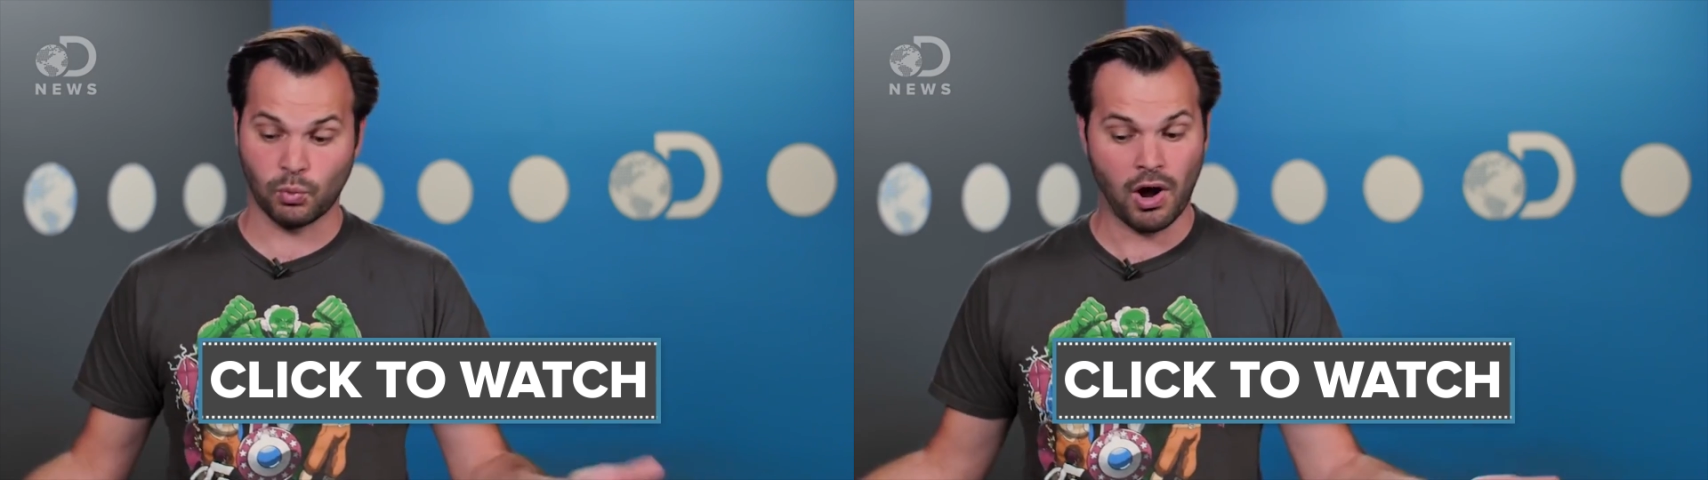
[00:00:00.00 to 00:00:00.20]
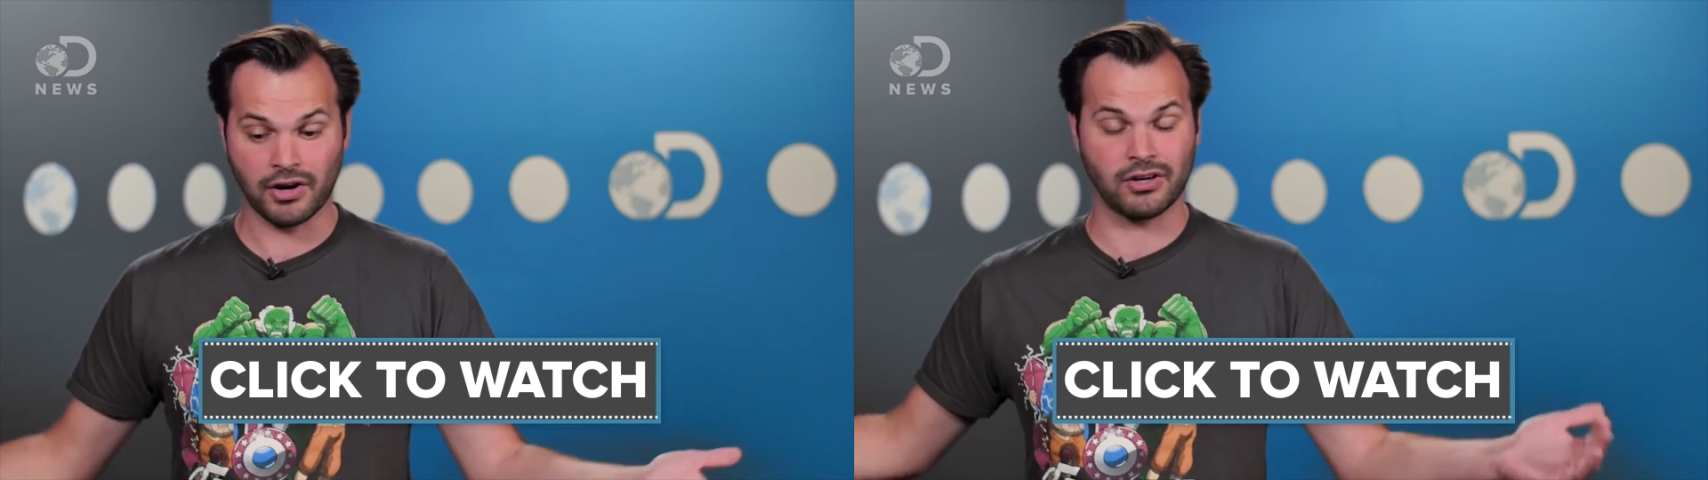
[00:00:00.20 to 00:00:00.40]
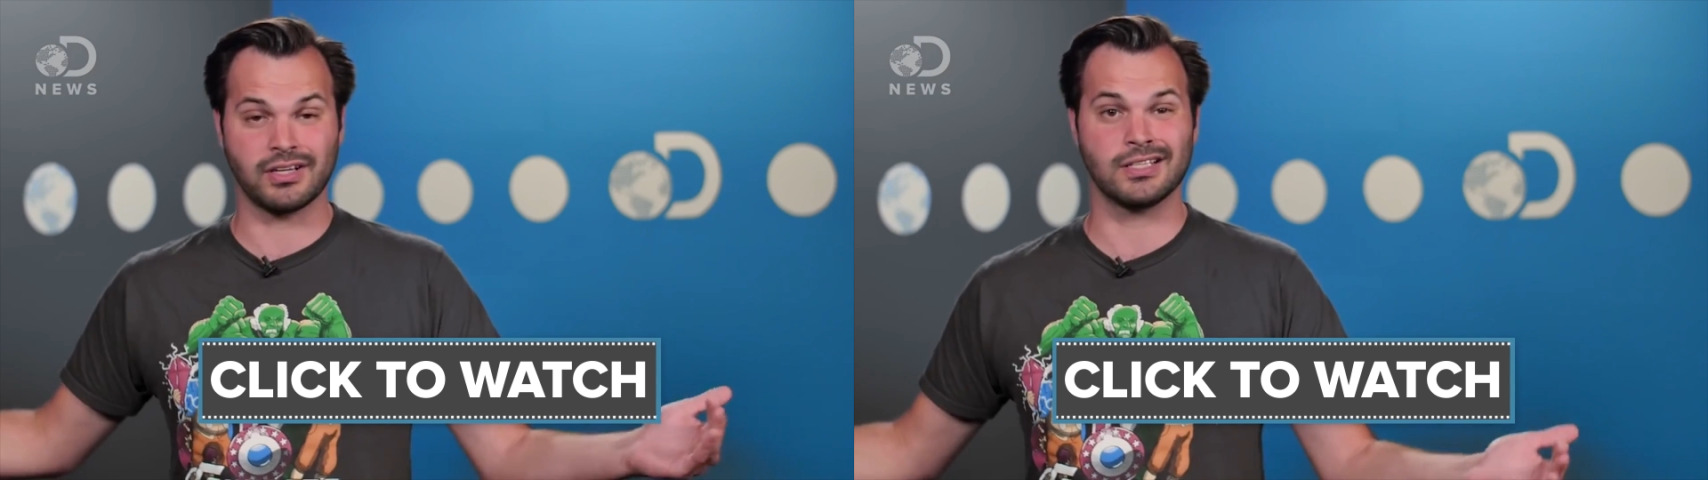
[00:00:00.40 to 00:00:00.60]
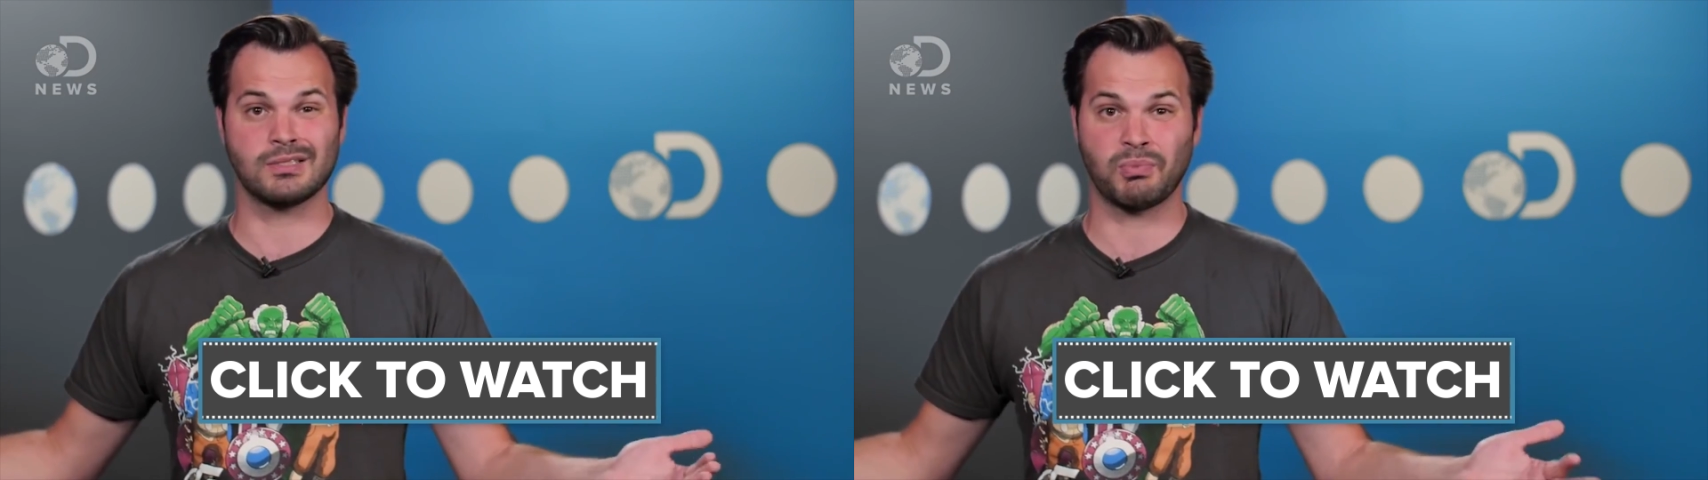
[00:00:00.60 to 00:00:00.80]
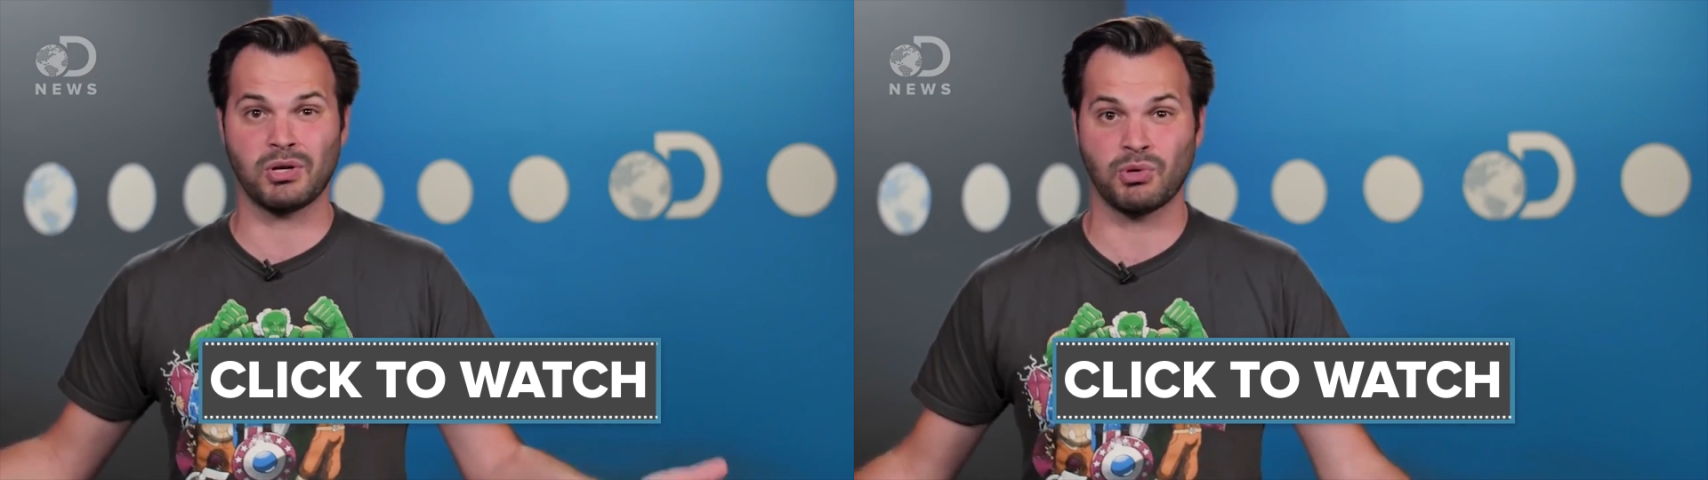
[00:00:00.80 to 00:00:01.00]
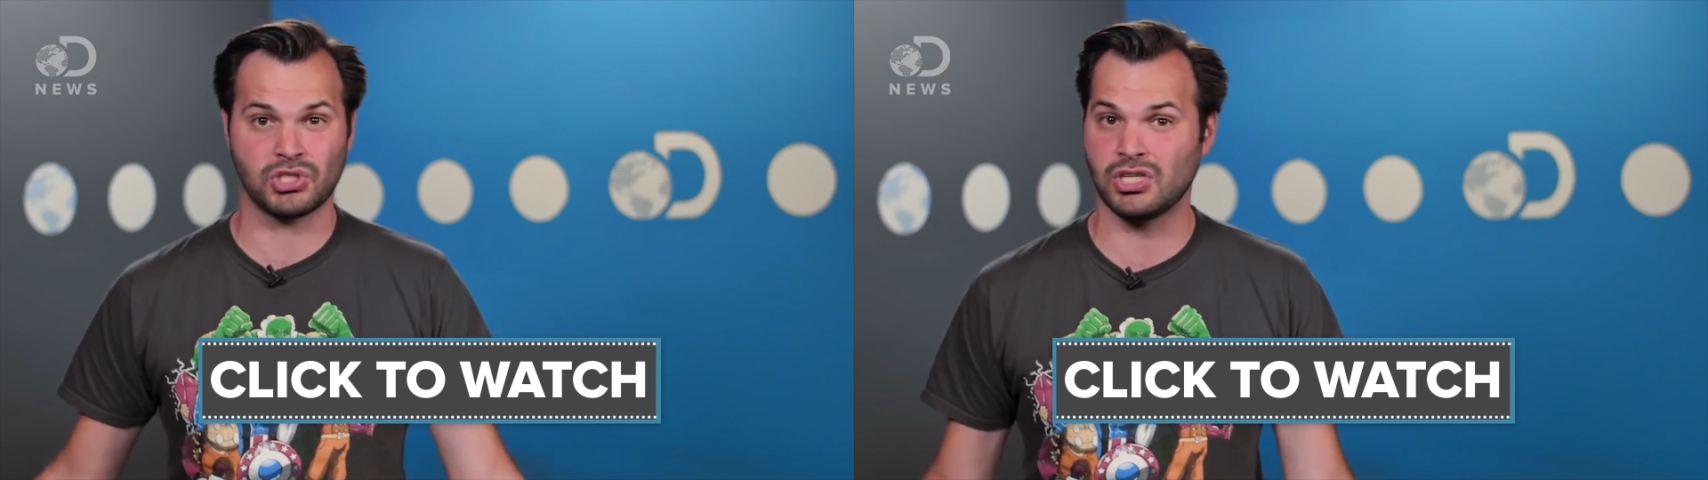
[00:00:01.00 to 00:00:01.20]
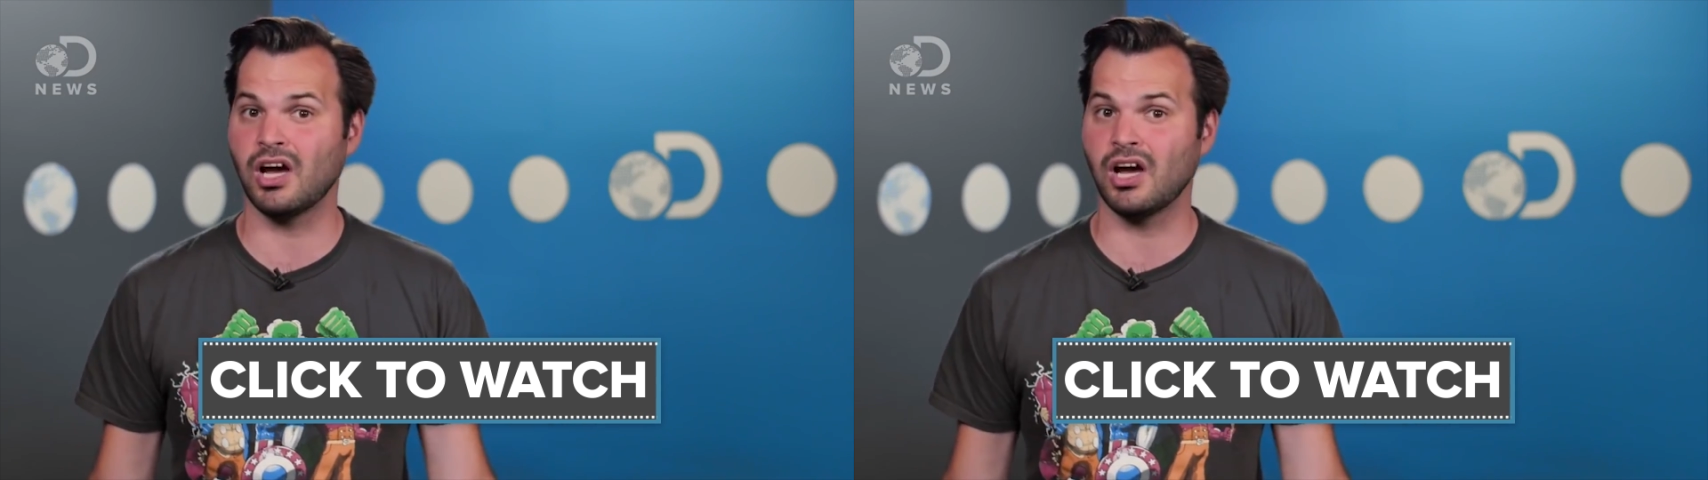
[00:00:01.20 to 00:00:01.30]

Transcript: water, it's pretty much